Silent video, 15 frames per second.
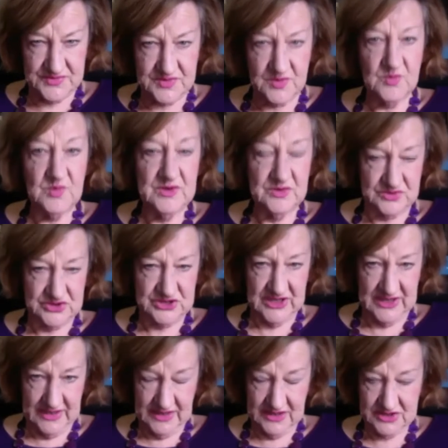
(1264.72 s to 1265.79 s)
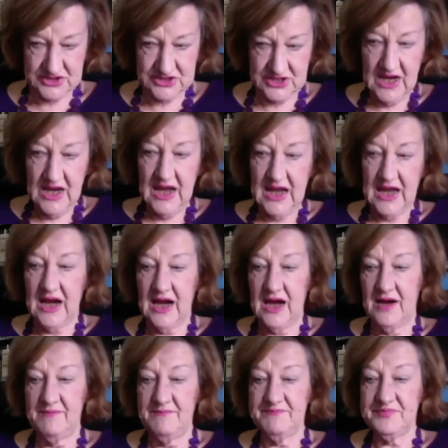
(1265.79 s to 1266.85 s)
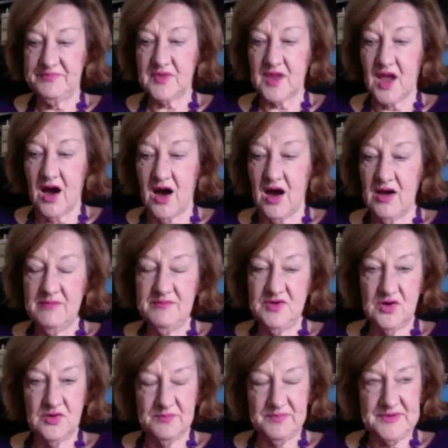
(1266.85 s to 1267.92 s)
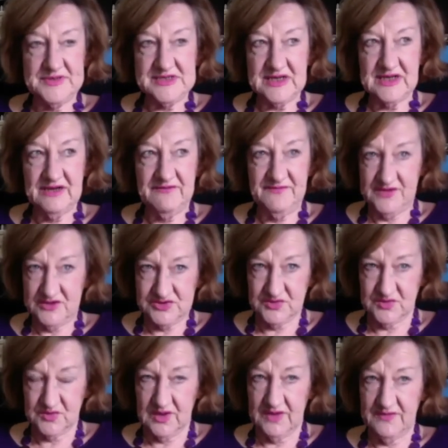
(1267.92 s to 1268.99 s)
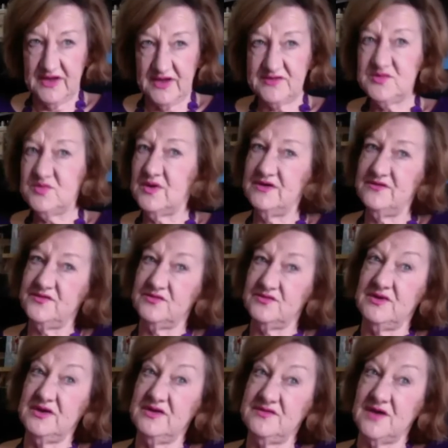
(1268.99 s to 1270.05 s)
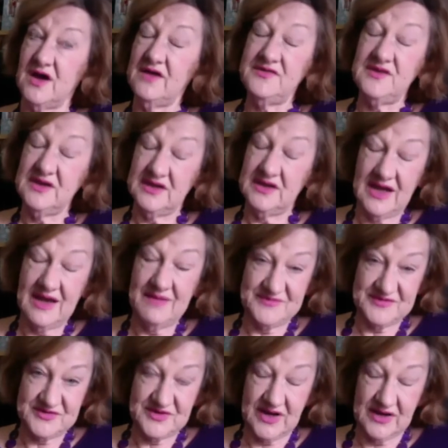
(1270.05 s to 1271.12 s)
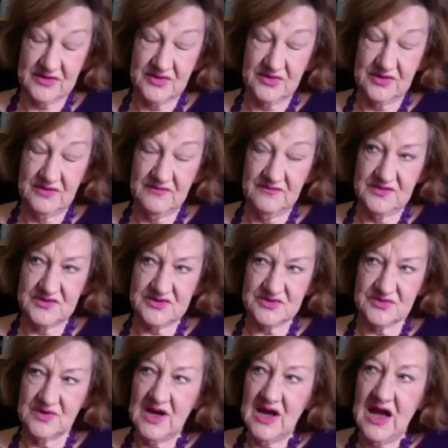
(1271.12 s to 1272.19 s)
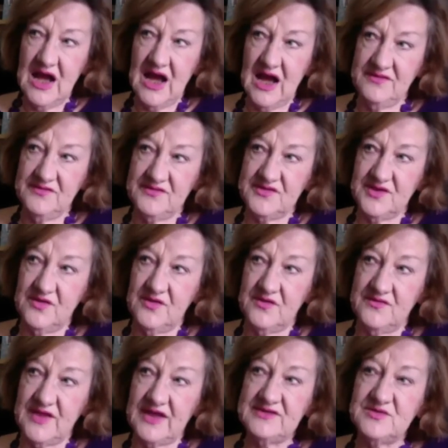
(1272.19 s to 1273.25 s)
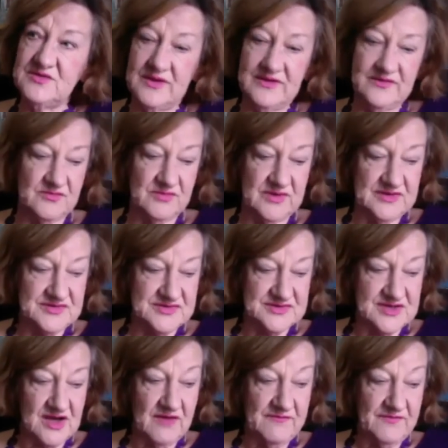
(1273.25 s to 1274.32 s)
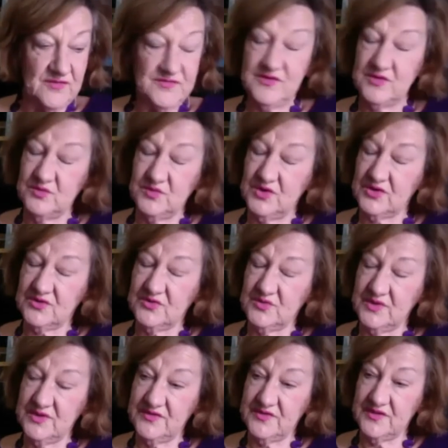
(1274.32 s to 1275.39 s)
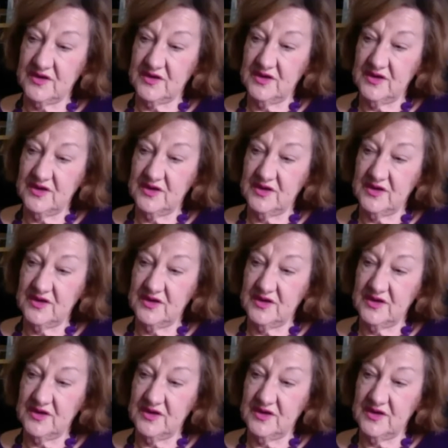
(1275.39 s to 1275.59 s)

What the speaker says: will change. I'm not particularly visual, and that's one of the reasons, I think in abstract, not in visual. And so that's one of the reasons I've often worked with a